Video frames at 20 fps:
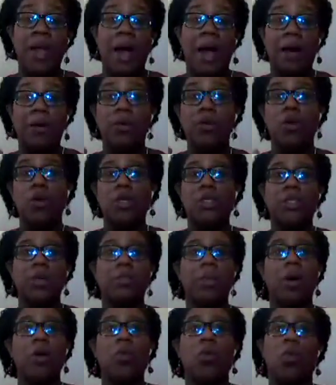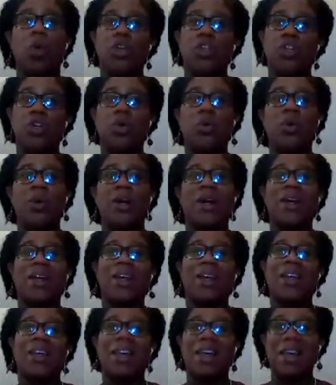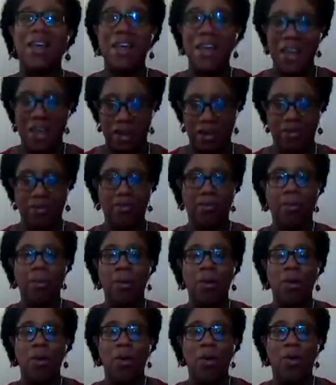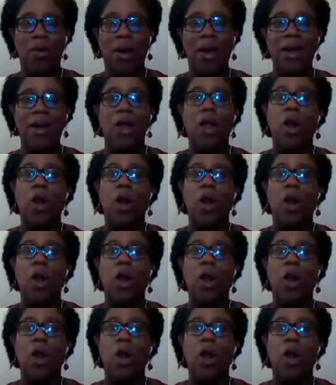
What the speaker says: and not about what you're going to gain, All right.